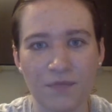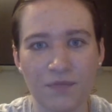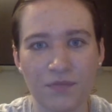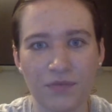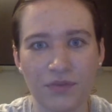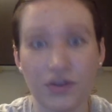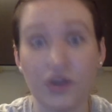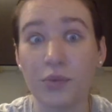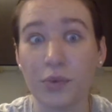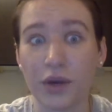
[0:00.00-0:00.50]

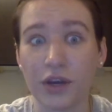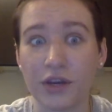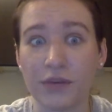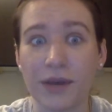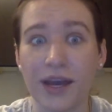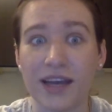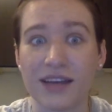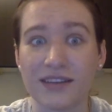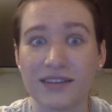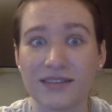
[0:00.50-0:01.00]
do bring your
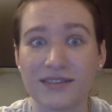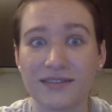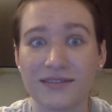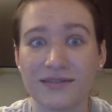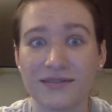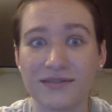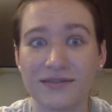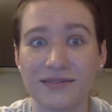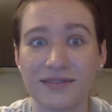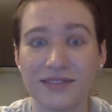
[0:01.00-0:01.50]
mask.
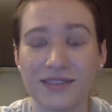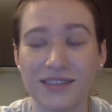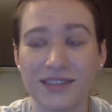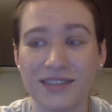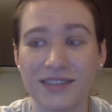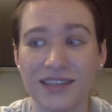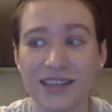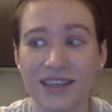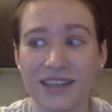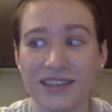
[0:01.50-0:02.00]

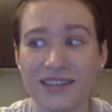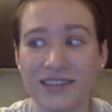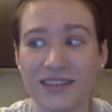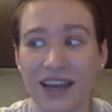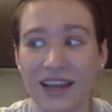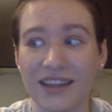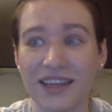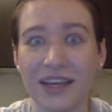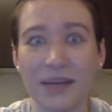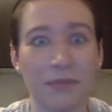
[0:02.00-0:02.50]

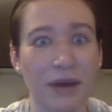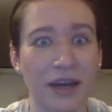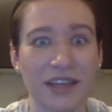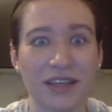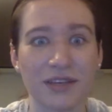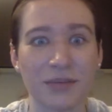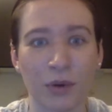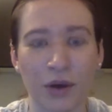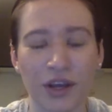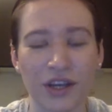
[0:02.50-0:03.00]
I think by
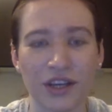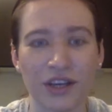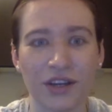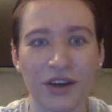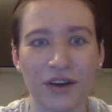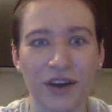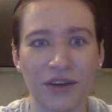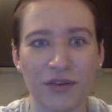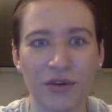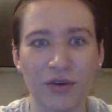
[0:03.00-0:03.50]
this point,
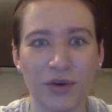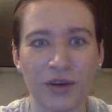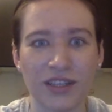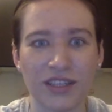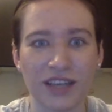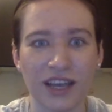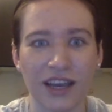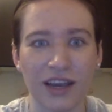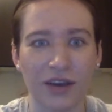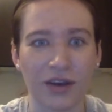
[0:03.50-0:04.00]
everyone's
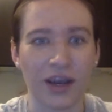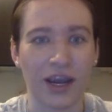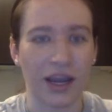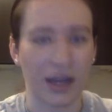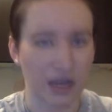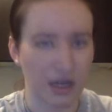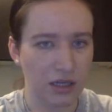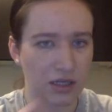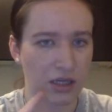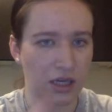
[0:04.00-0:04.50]
like, okay,
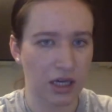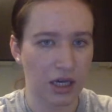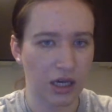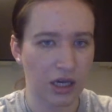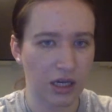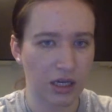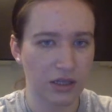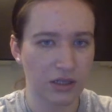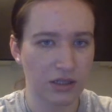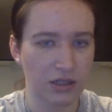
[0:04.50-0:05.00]
keys,